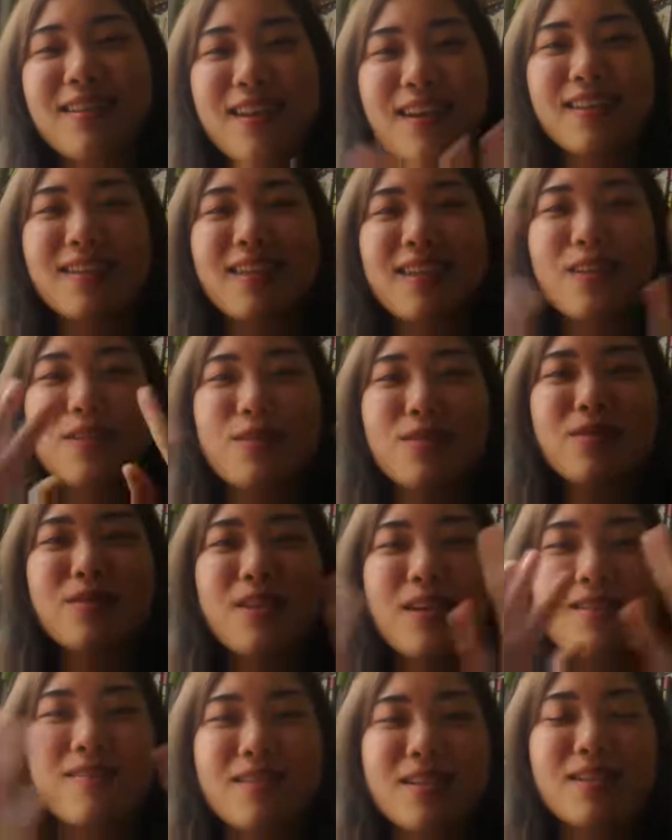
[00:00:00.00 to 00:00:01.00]
Thank you.
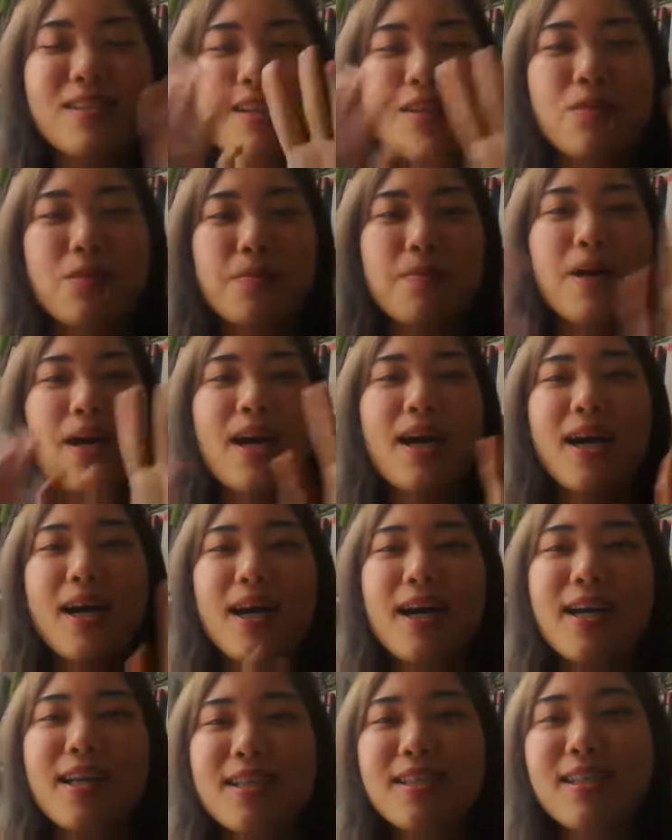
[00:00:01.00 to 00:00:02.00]
Time to say
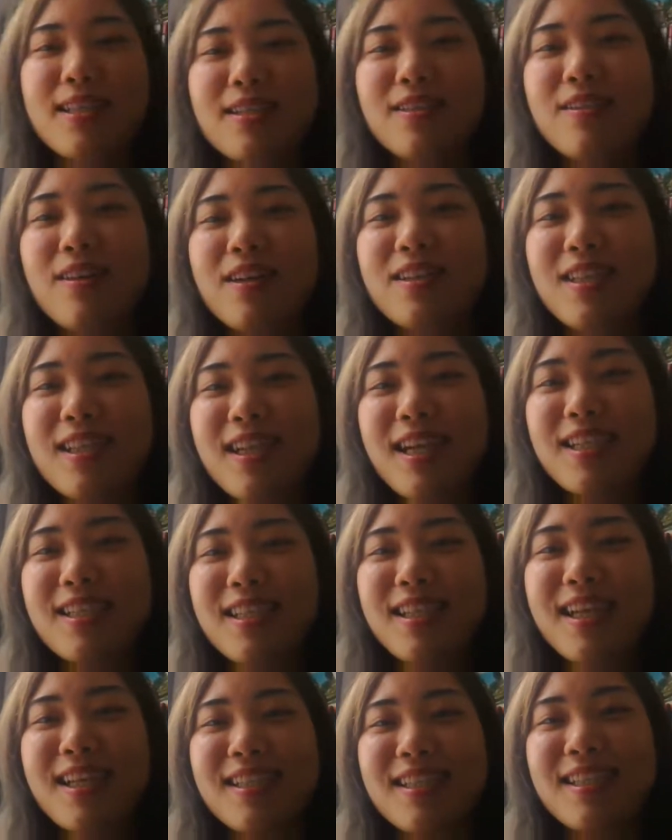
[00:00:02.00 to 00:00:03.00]
goodbye. See you on the next
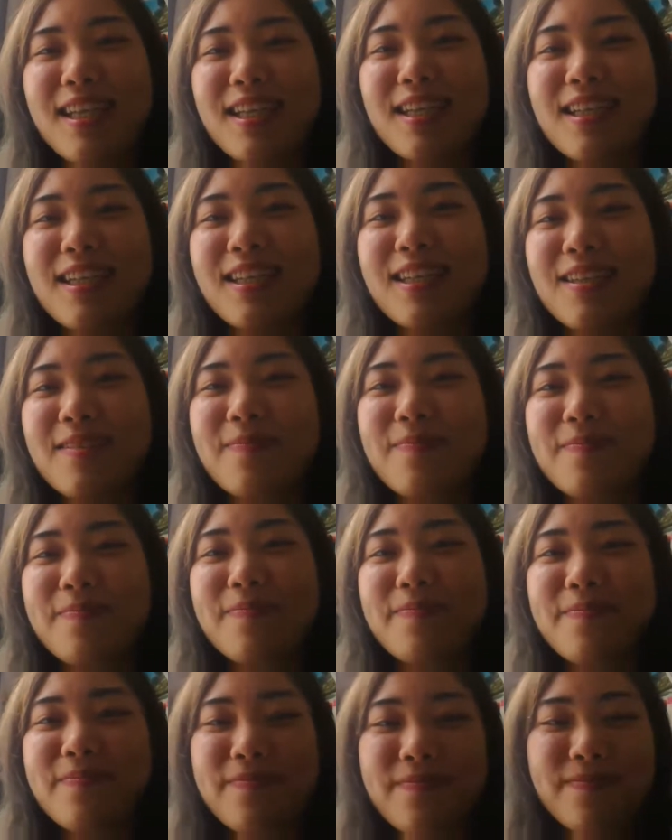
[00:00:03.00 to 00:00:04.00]
lesson.
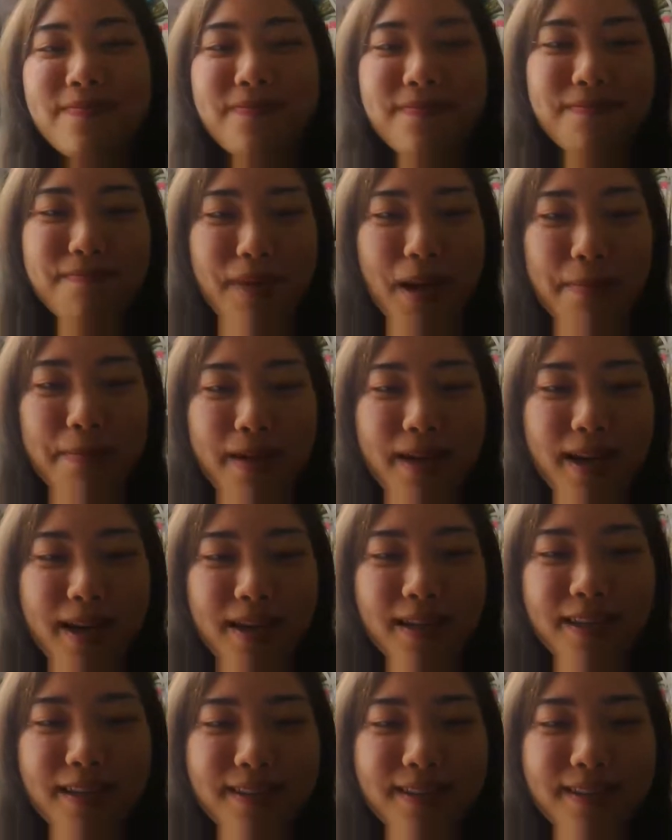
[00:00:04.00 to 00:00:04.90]
Bye bye.